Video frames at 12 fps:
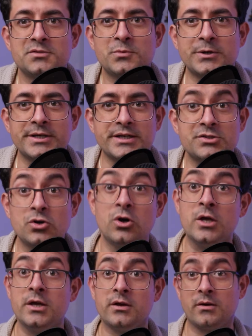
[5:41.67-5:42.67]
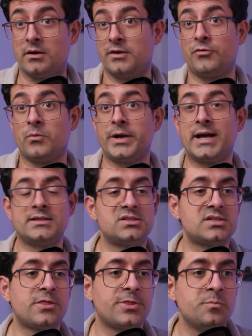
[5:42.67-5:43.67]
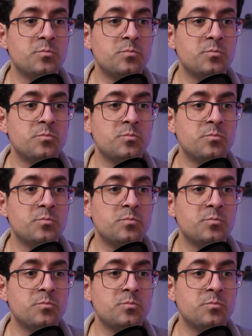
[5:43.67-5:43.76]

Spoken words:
working. So if I want to add something